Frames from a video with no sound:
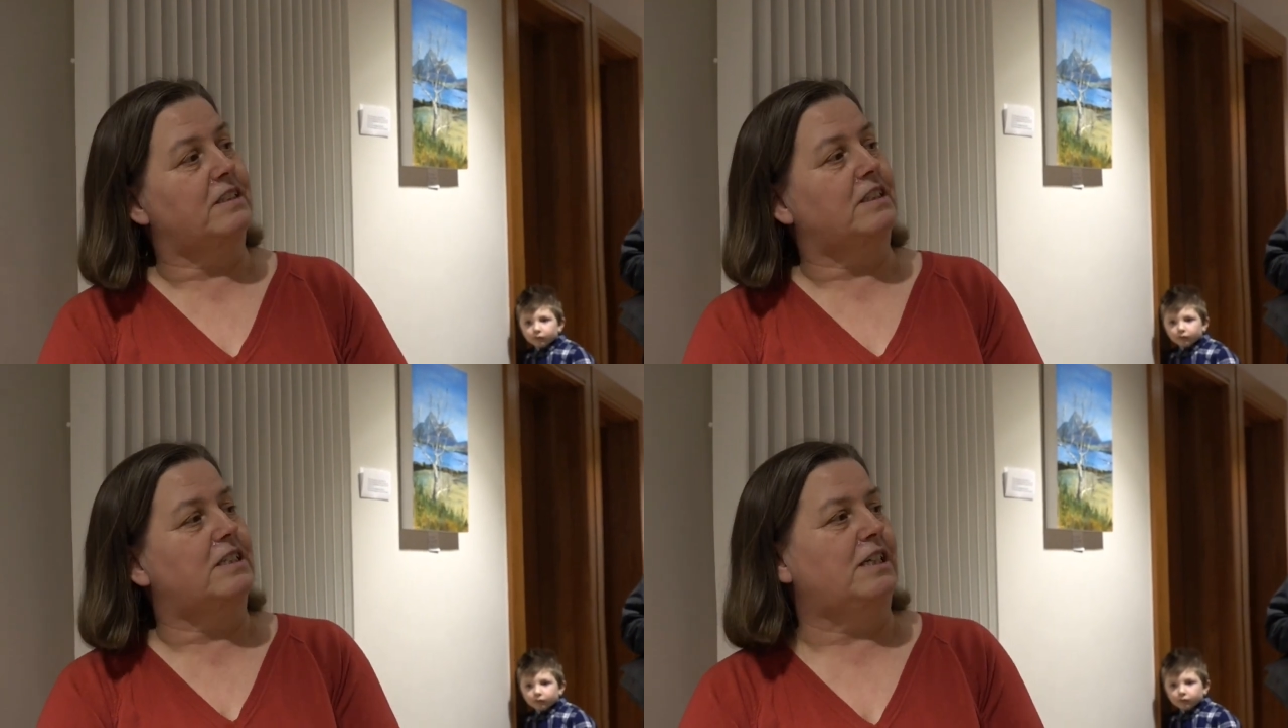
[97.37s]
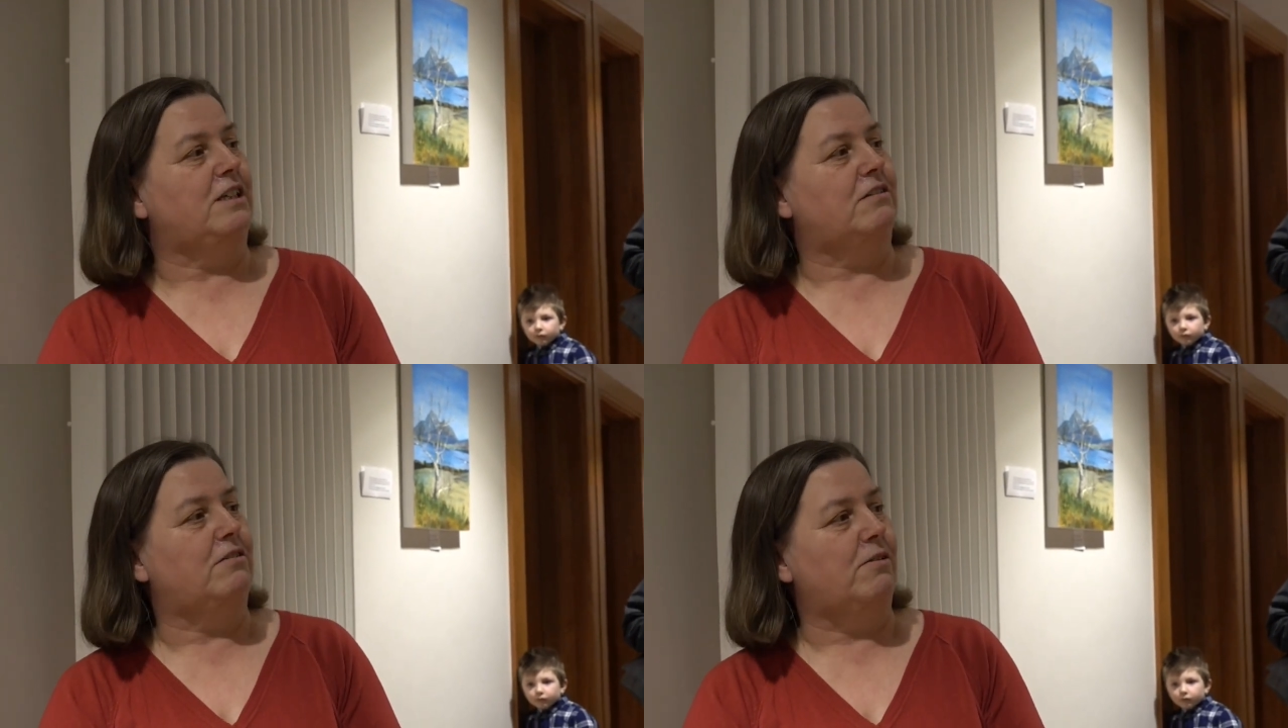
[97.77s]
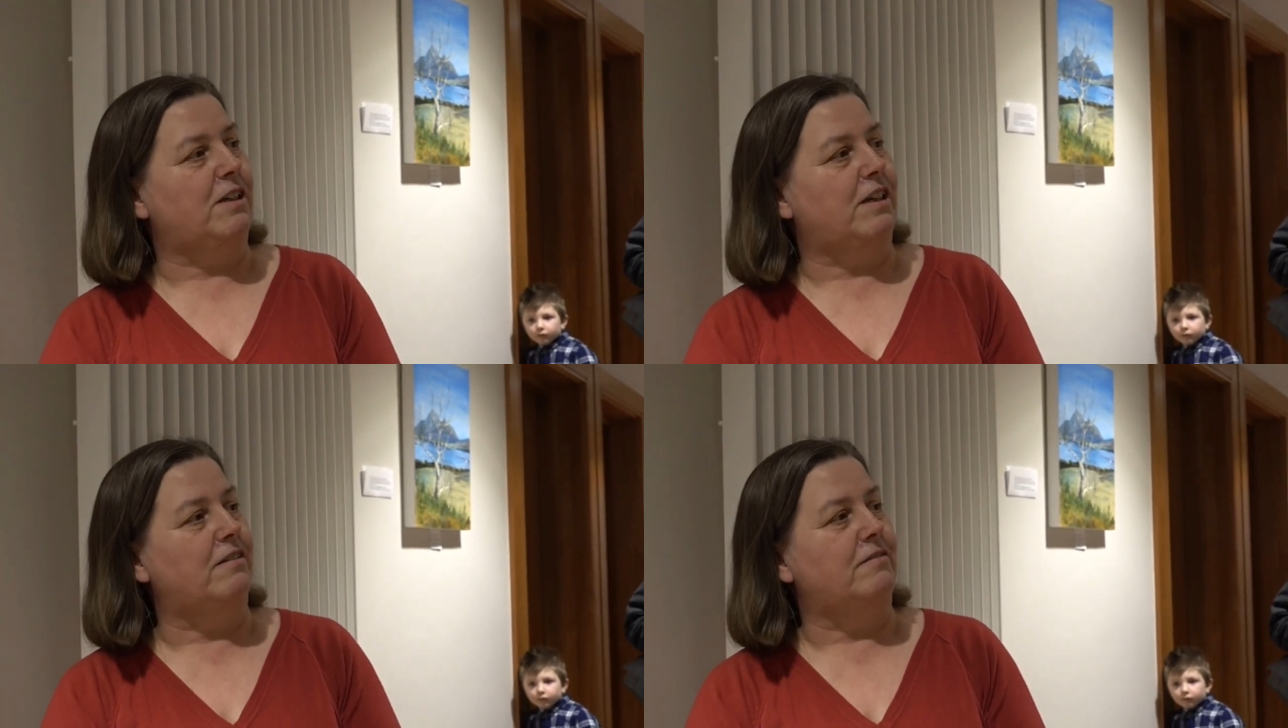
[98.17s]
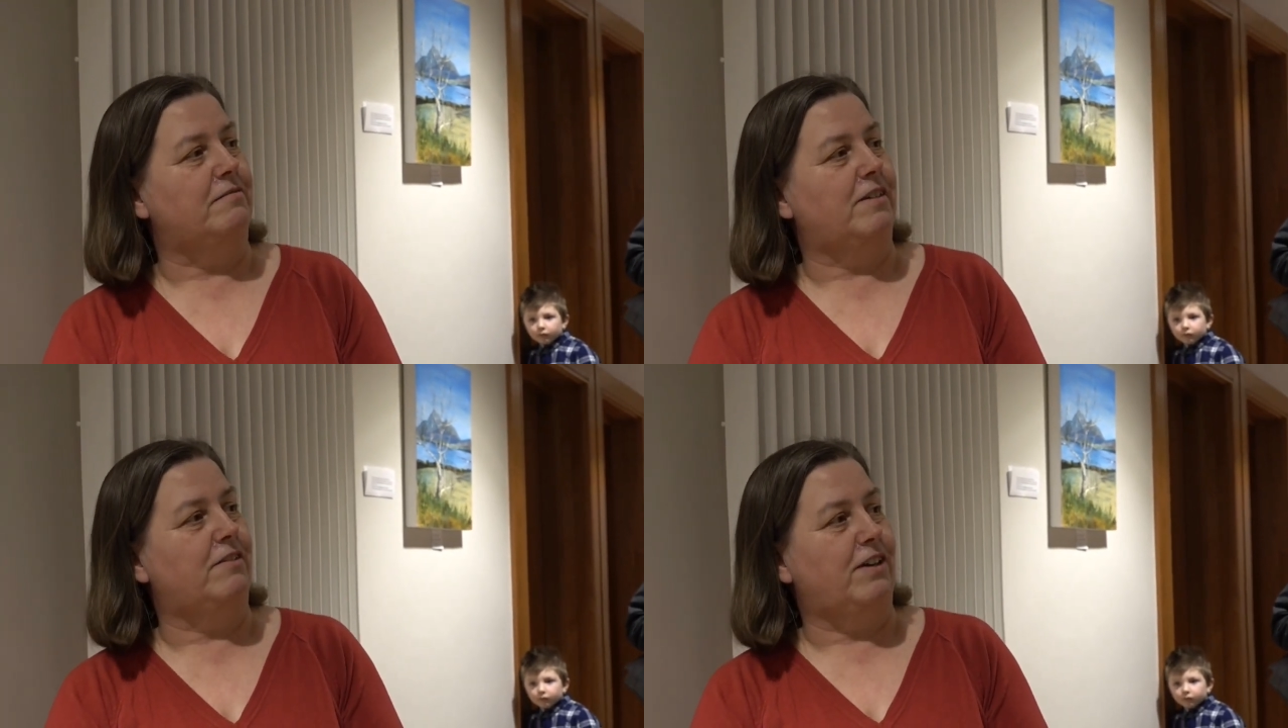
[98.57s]
the scenes around here,
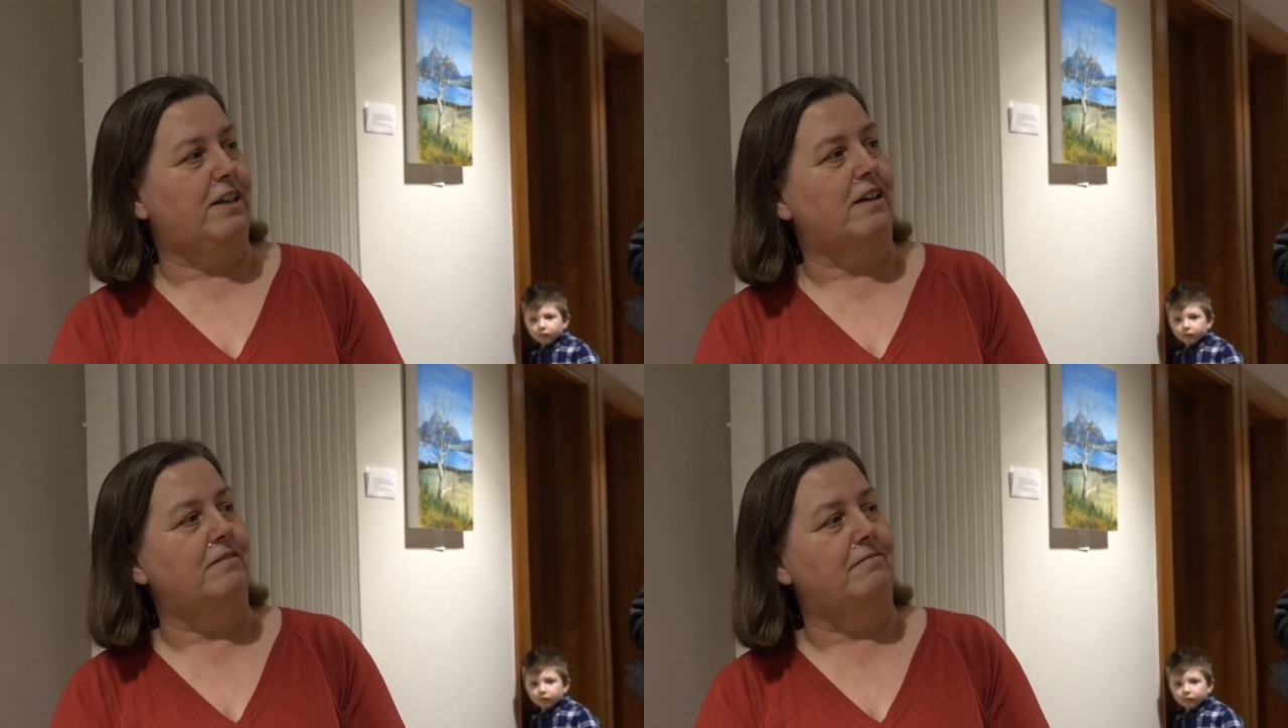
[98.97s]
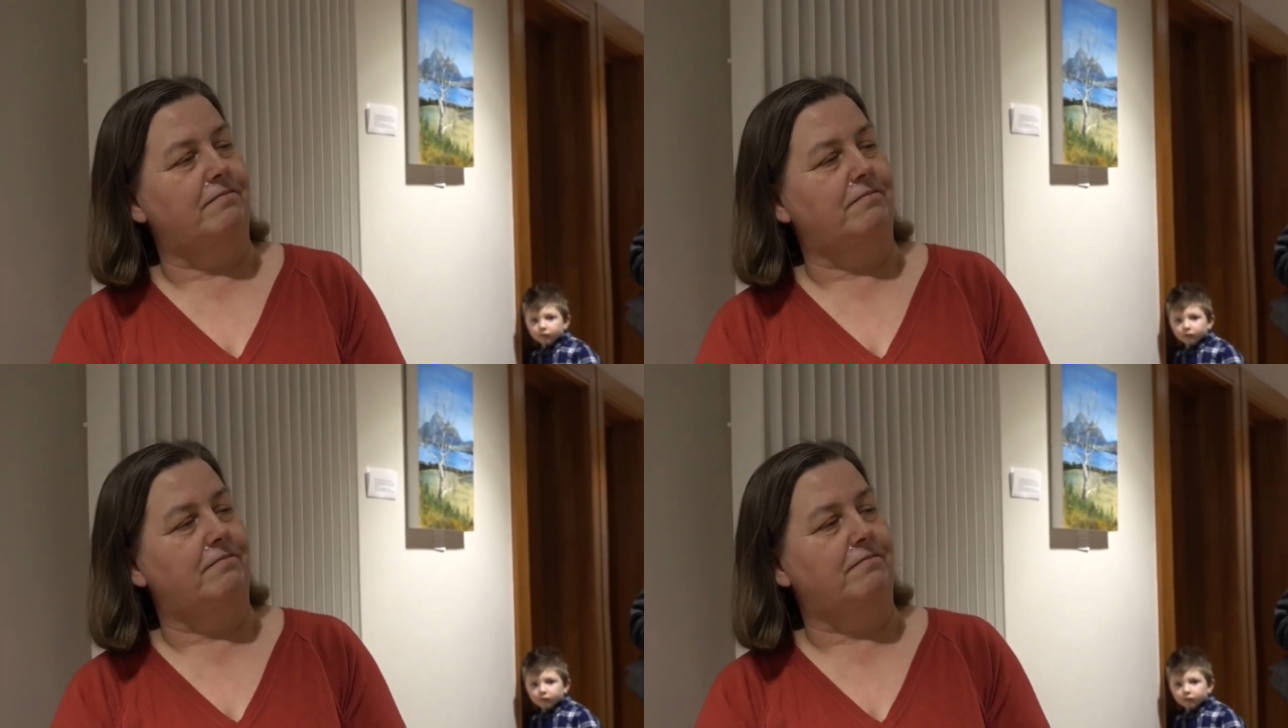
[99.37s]
if I can.